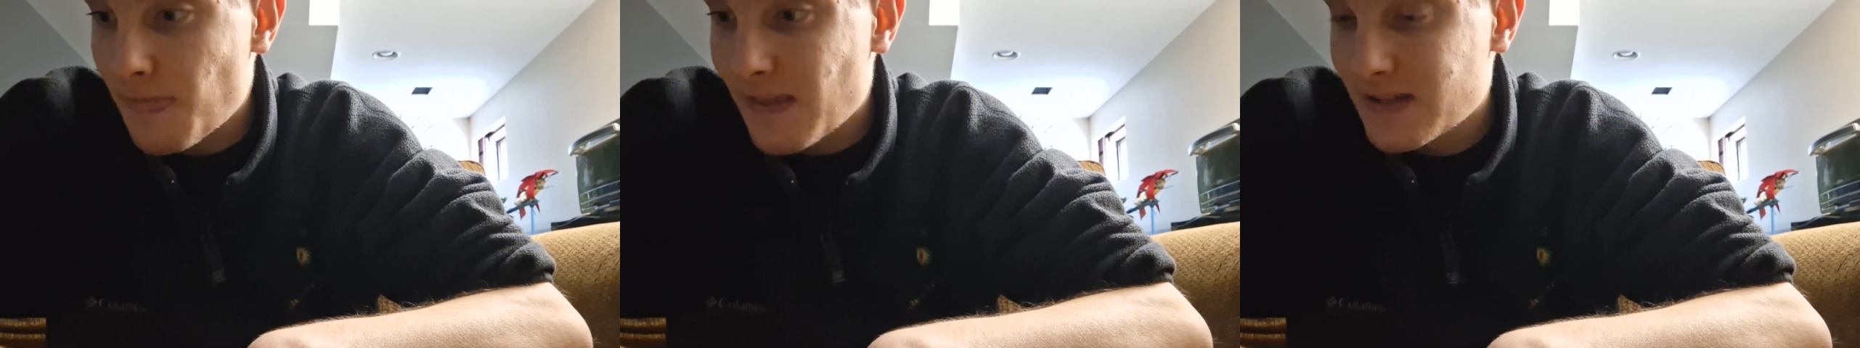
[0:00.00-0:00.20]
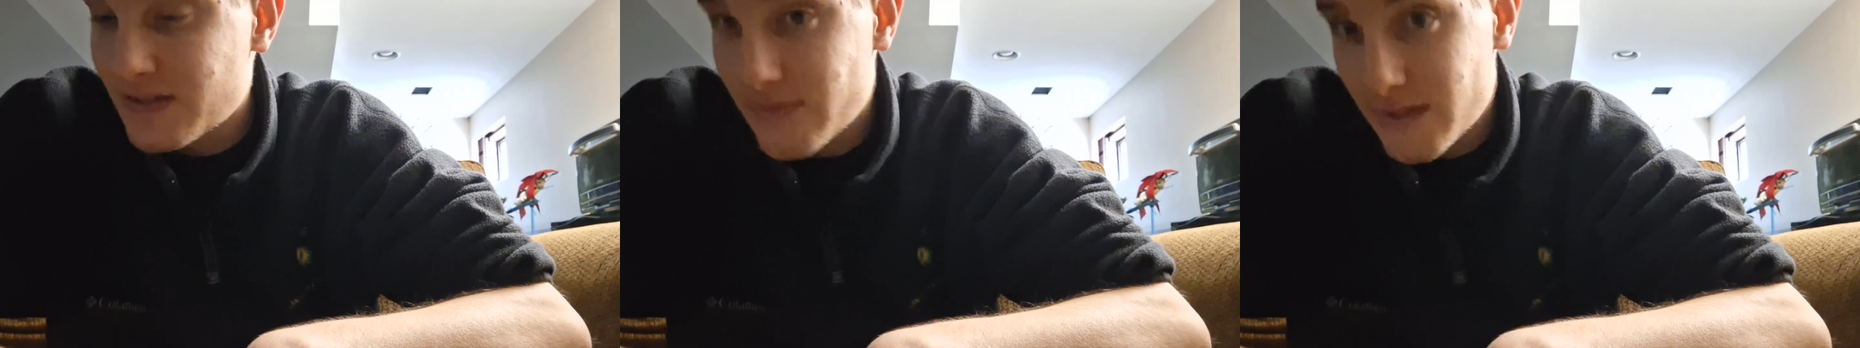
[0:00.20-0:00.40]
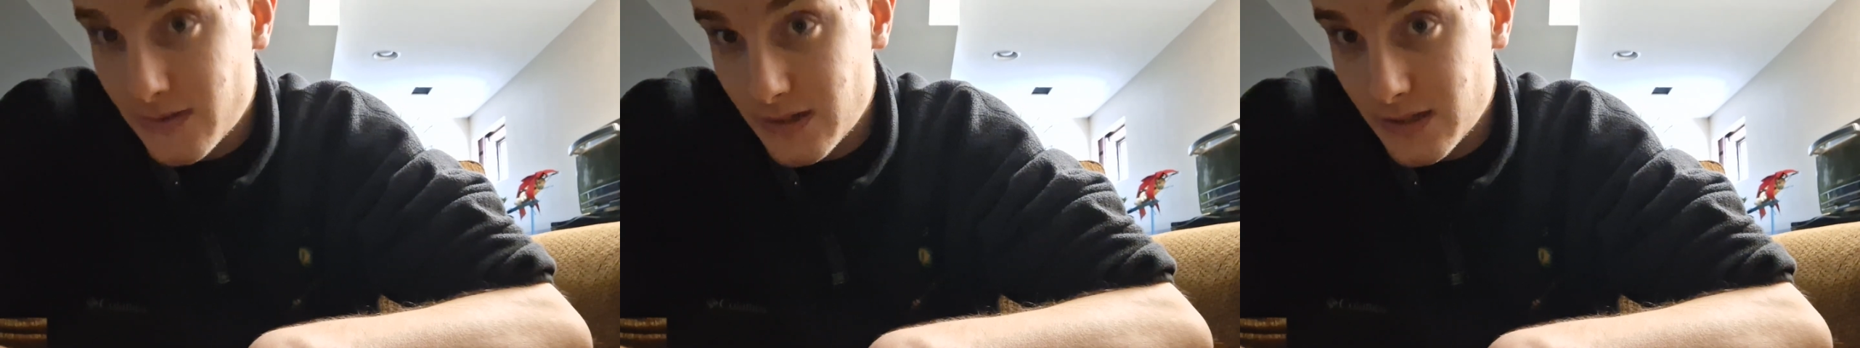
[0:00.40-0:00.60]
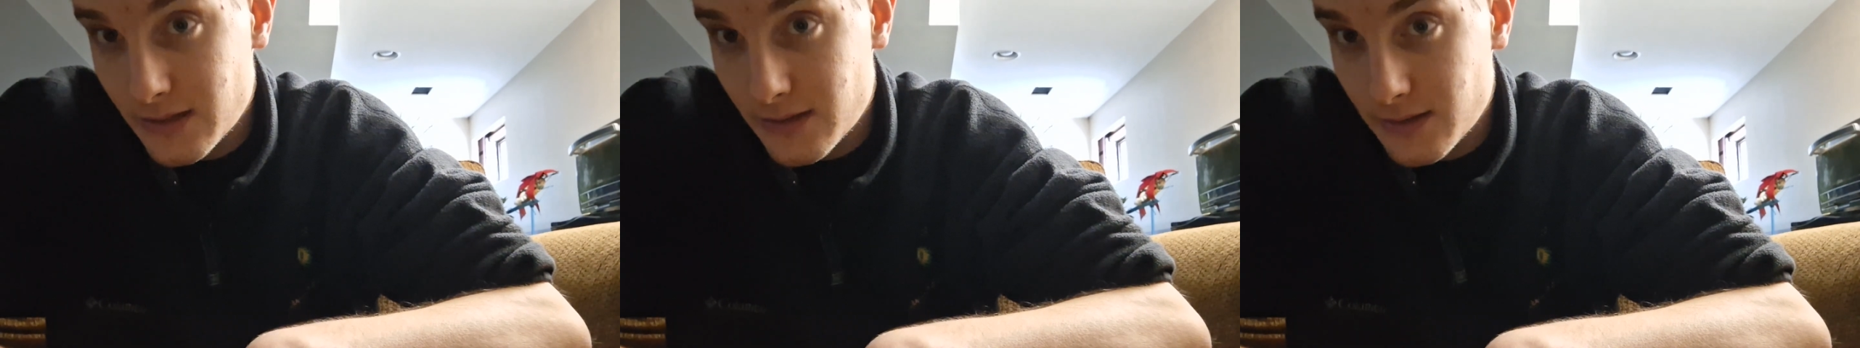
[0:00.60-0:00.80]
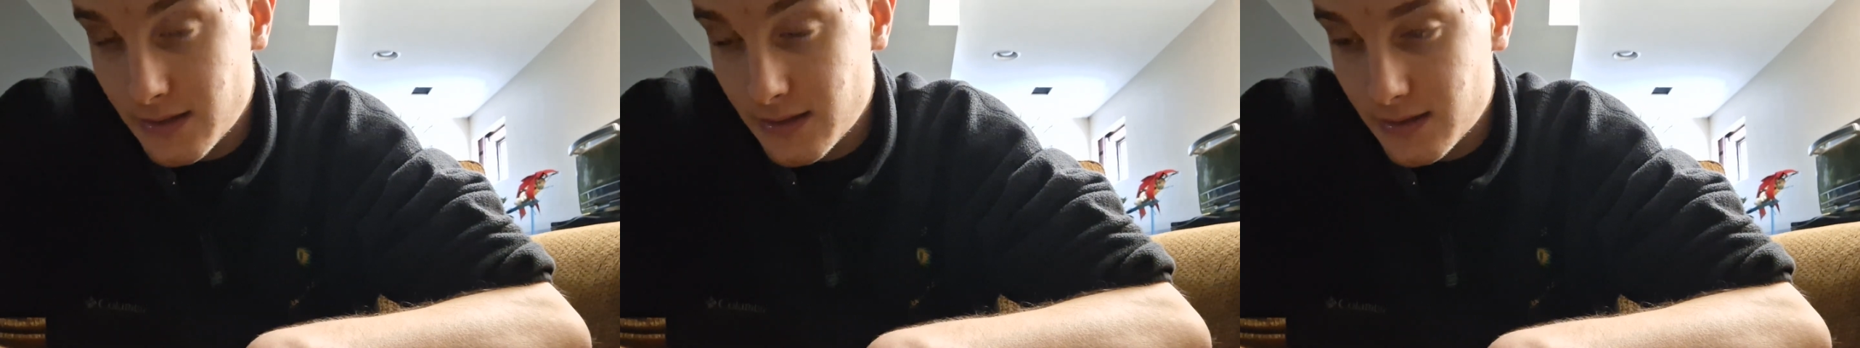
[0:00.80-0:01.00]
it's very
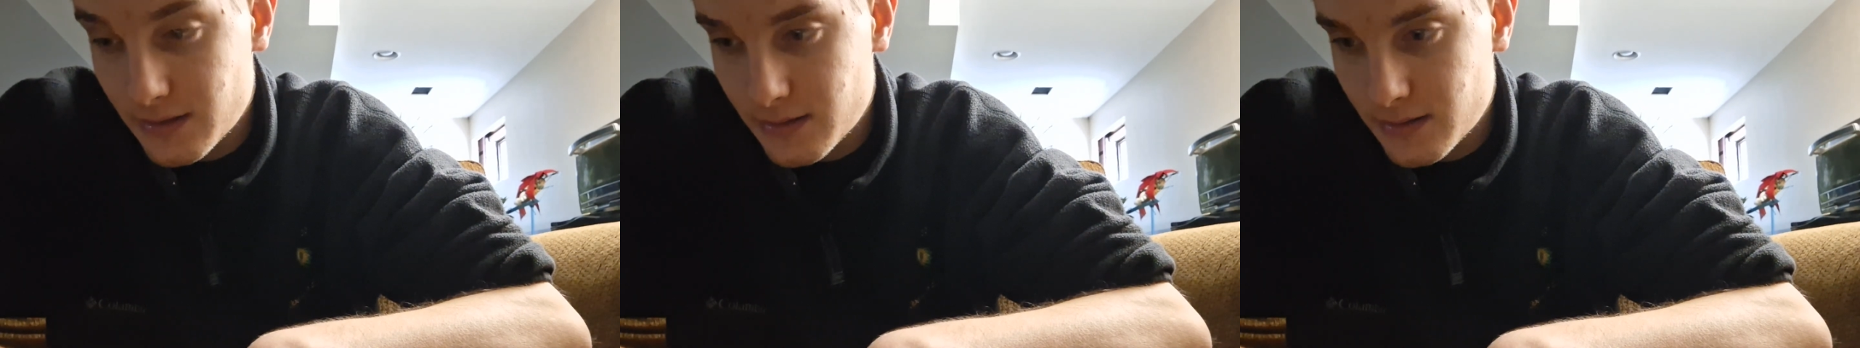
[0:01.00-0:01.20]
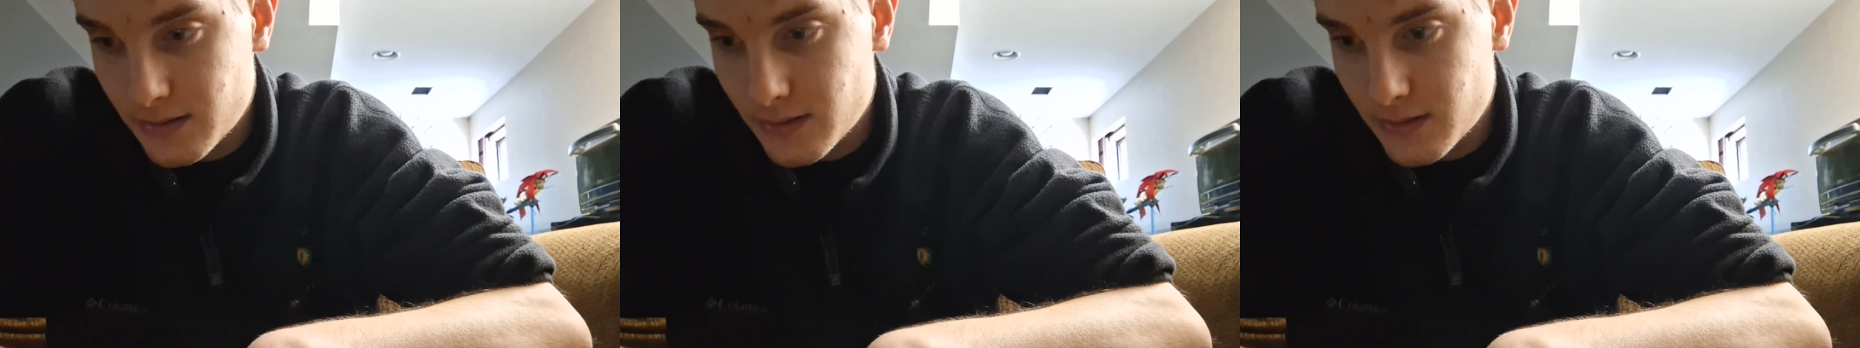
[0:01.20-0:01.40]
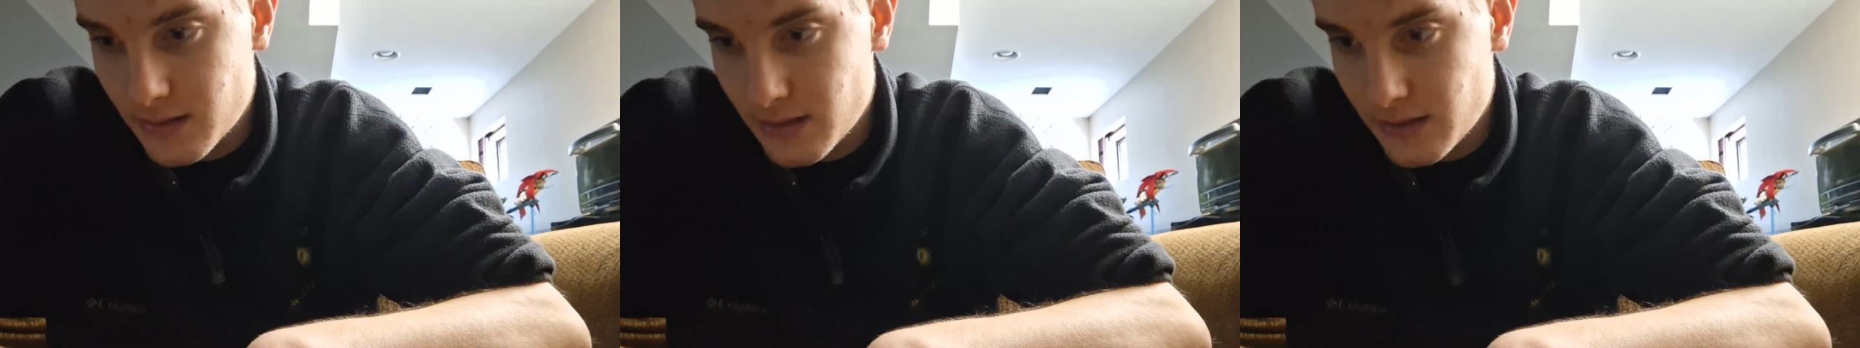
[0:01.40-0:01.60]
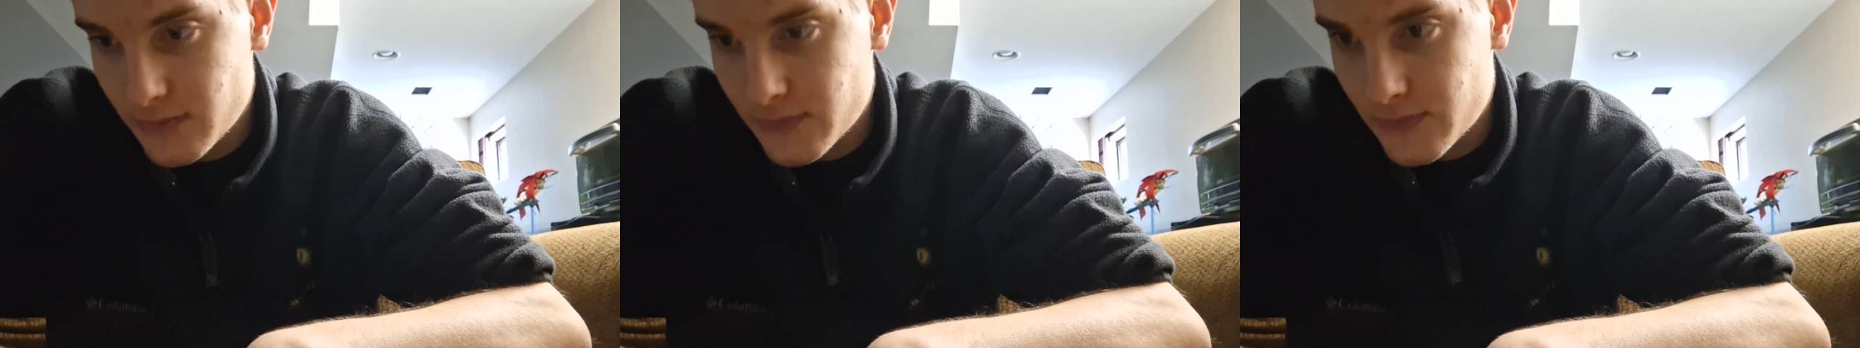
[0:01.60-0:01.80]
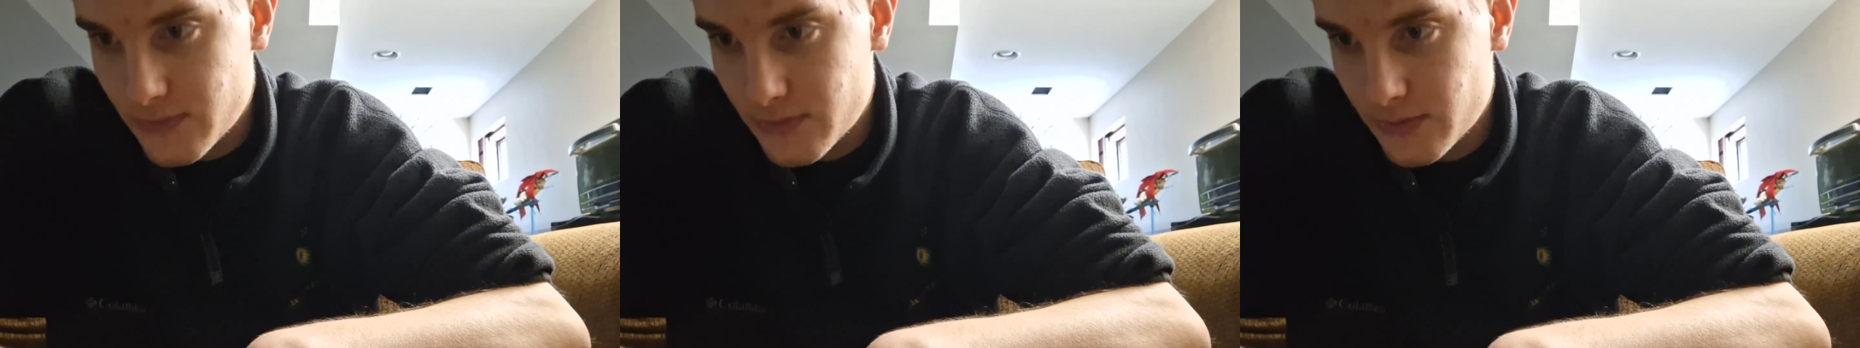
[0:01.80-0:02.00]
green,
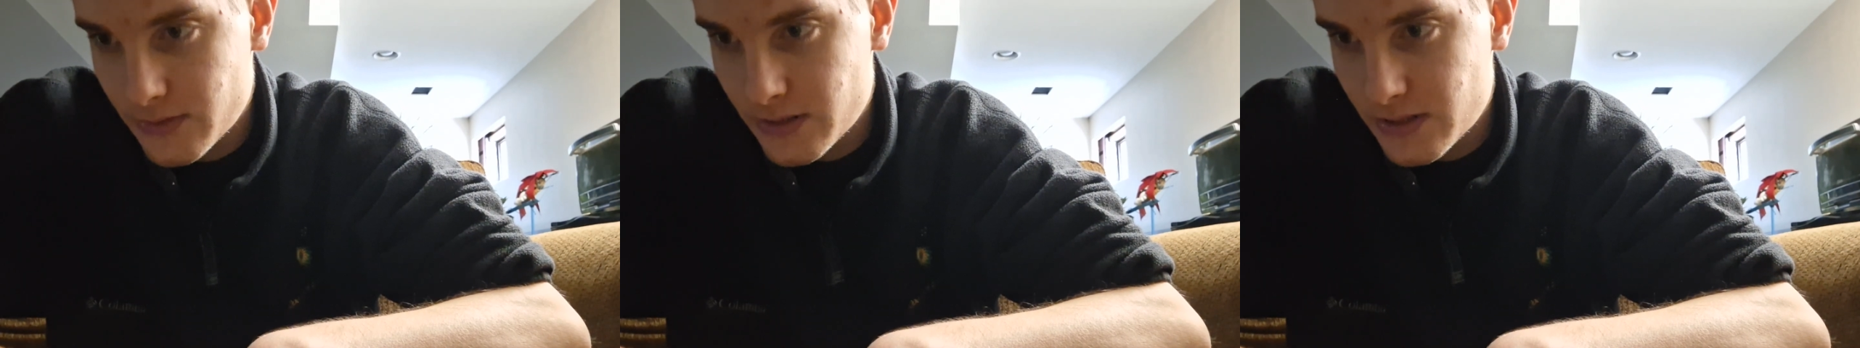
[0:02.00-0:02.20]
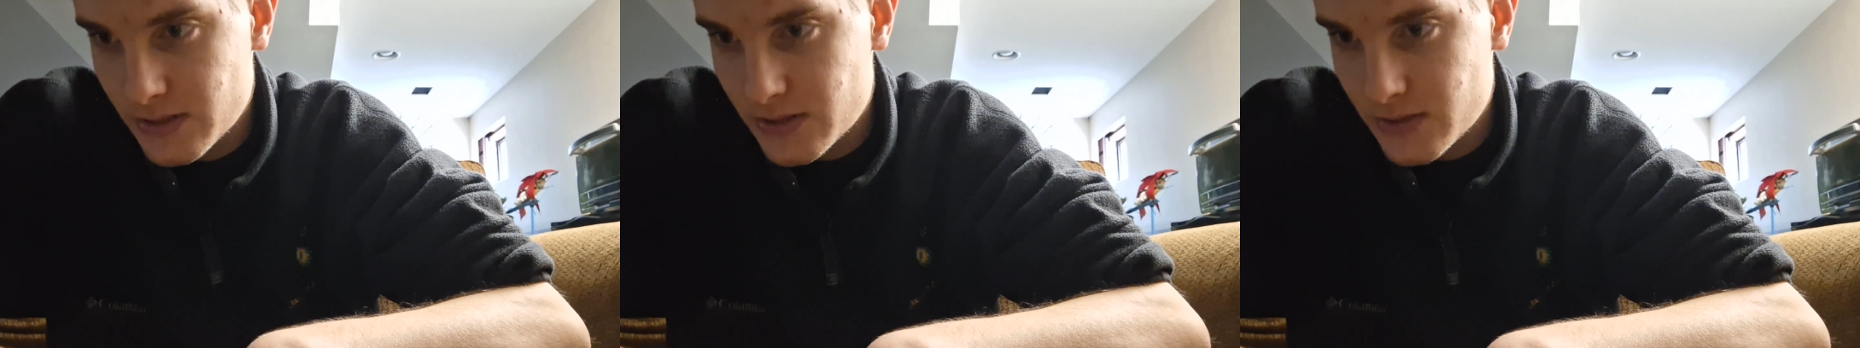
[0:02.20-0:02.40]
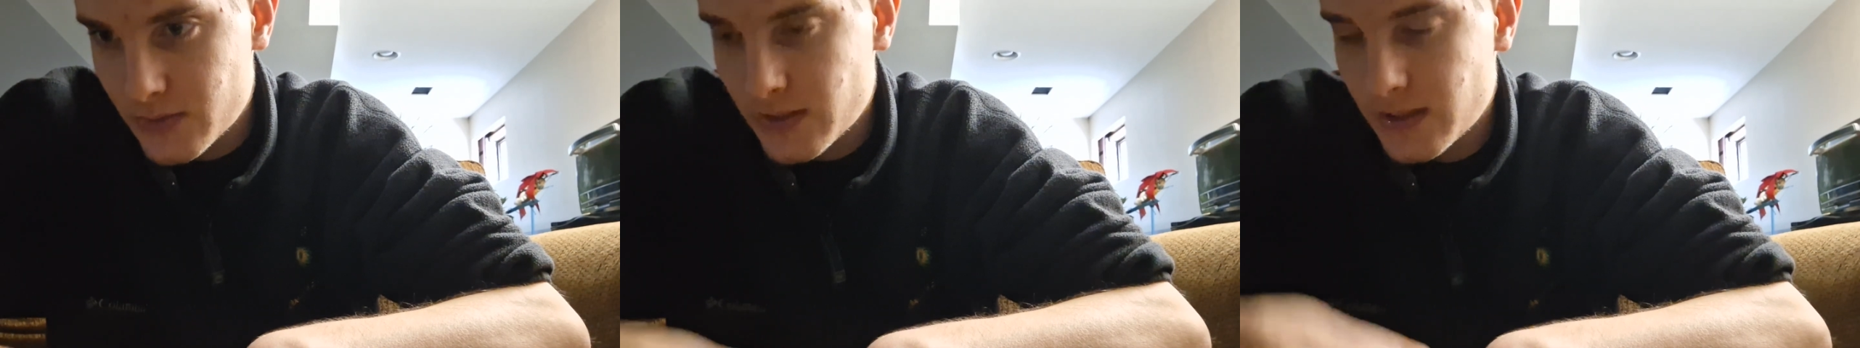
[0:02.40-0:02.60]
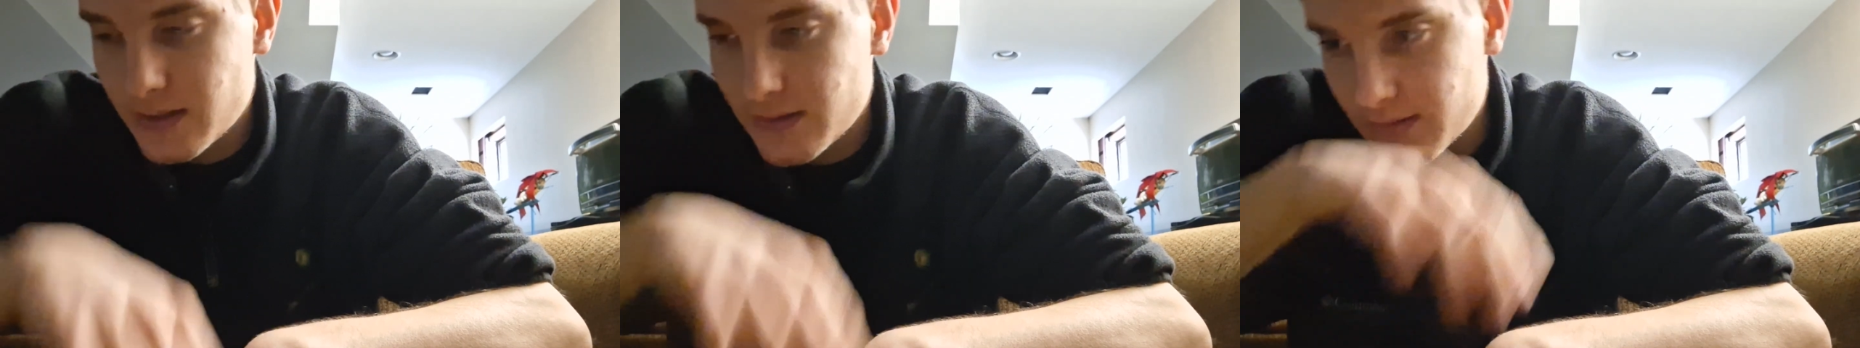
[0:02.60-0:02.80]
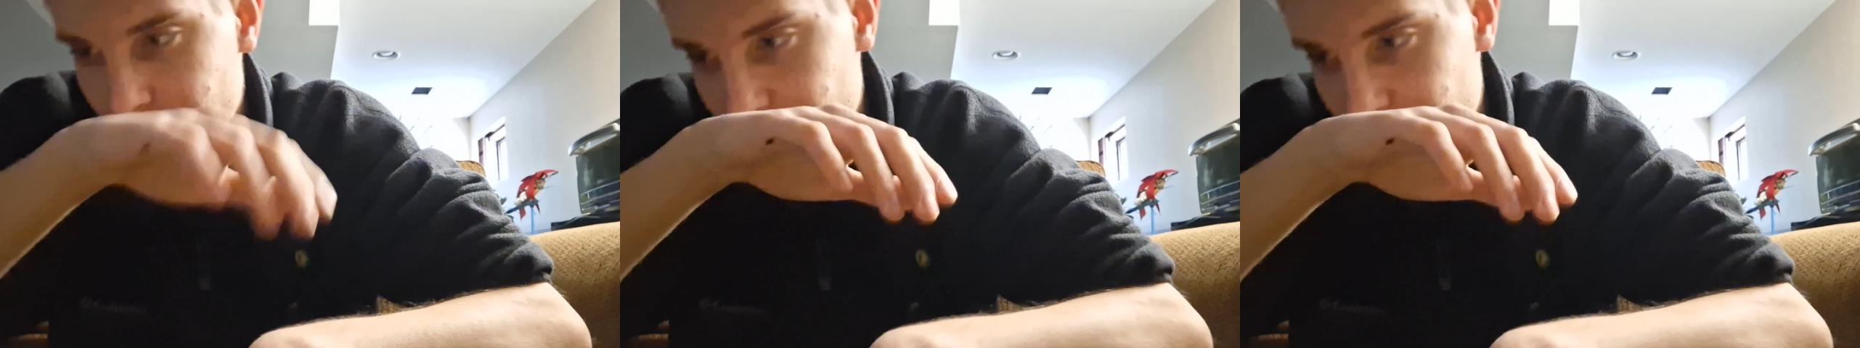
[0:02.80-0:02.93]
fruity, sweet.